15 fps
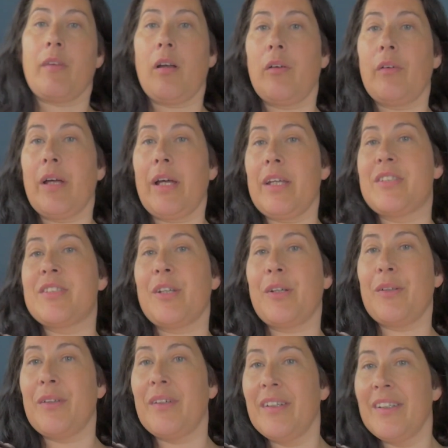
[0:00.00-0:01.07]
Okay,
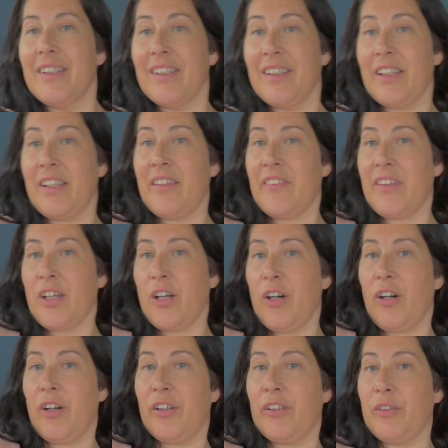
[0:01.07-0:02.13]
so here they
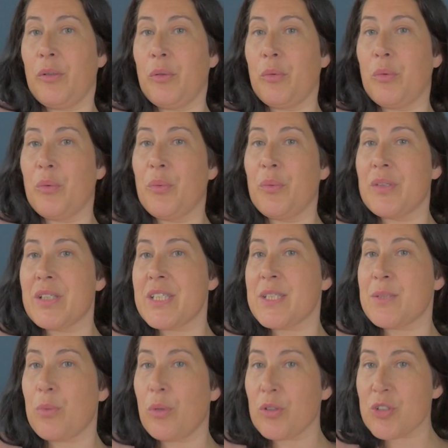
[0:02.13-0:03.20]
are, all
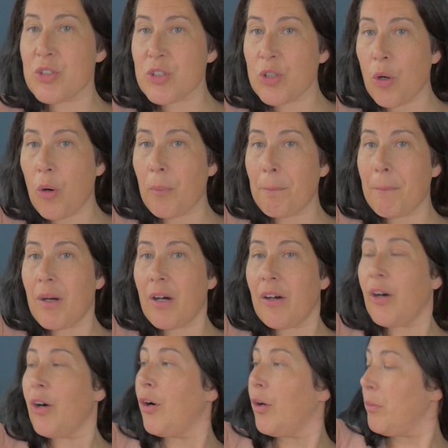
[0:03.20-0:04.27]
swatched on my
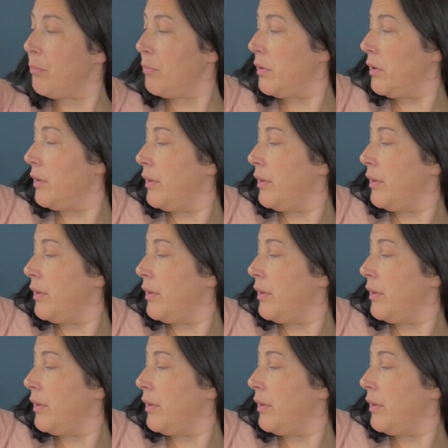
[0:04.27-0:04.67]
arm.